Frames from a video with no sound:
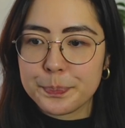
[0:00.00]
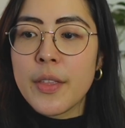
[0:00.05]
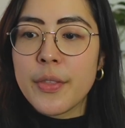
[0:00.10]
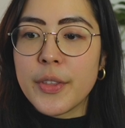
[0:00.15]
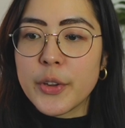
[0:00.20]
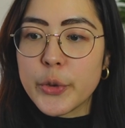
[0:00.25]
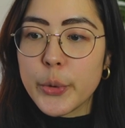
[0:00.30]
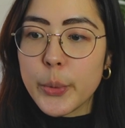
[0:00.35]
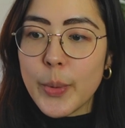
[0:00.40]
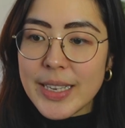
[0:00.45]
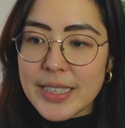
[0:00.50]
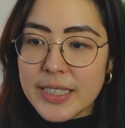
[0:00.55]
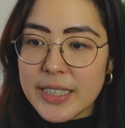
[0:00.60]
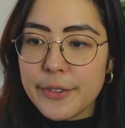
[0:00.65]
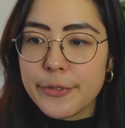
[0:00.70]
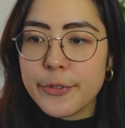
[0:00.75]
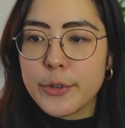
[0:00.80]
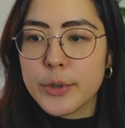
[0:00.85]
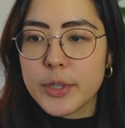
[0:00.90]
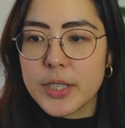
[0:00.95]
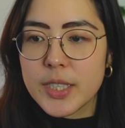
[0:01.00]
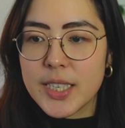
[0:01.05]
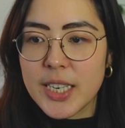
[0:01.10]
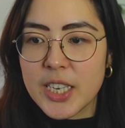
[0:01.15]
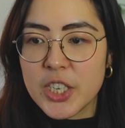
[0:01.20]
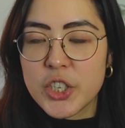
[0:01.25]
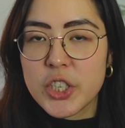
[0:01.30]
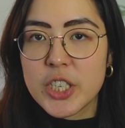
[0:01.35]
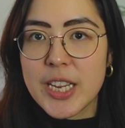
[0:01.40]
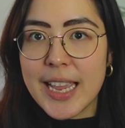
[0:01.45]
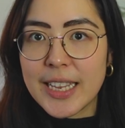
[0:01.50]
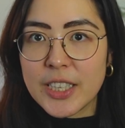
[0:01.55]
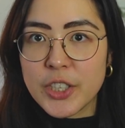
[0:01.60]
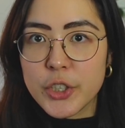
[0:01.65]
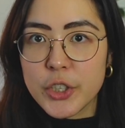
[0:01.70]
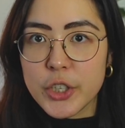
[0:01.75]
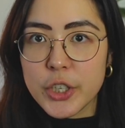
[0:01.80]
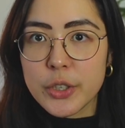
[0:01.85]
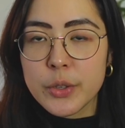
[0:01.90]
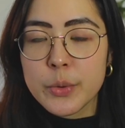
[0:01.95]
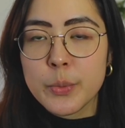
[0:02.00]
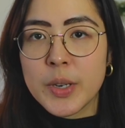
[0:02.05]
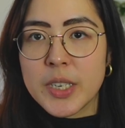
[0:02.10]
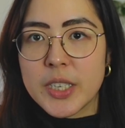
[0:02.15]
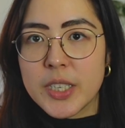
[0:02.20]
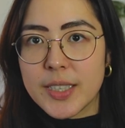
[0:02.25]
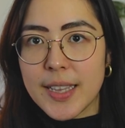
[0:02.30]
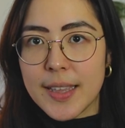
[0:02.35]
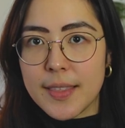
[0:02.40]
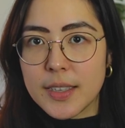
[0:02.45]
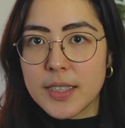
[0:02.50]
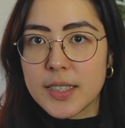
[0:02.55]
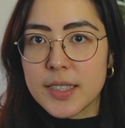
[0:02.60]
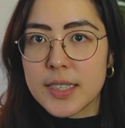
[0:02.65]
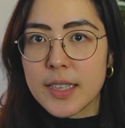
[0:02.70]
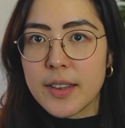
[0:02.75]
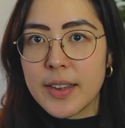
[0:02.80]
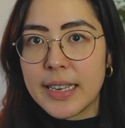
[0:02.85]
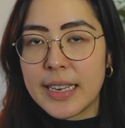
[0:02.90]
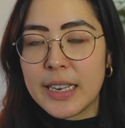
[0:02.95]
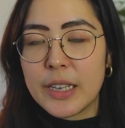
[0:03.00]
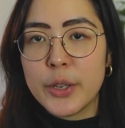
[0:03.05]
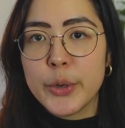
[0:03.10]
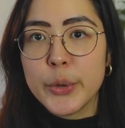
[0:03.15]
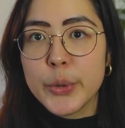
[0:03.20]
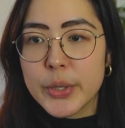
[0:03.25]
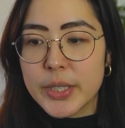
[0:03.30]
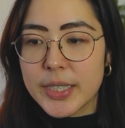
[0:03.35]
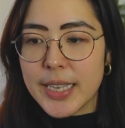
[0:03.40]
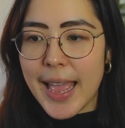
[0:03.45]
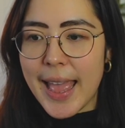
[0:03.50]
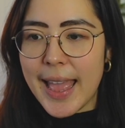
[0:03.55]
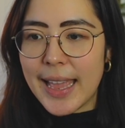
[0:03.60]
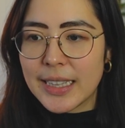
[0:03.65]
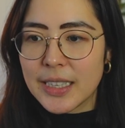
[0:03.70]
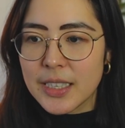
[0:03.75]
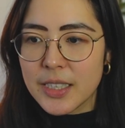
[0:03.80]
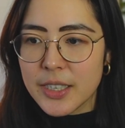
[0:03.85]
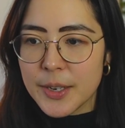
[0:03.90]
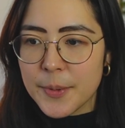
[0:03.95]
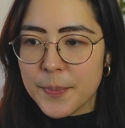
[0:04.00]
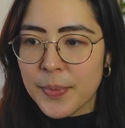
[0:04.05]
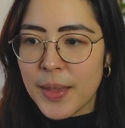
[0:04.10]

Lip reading: The 24 stitch tension, which is at the slightly looser end,